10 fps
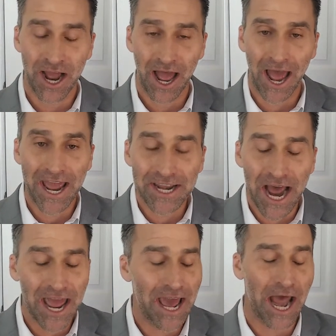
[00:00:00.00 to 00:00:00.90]
I
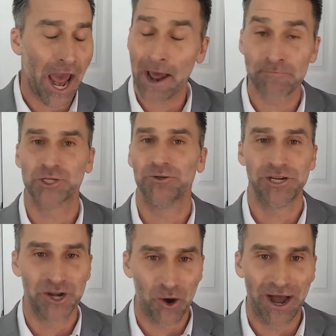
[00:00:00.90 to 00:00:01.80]
had absolutely
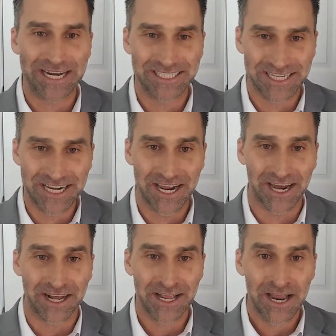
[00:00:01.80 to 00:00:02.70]
no
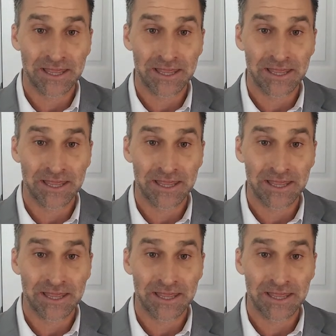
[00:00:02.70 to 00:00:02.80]
idea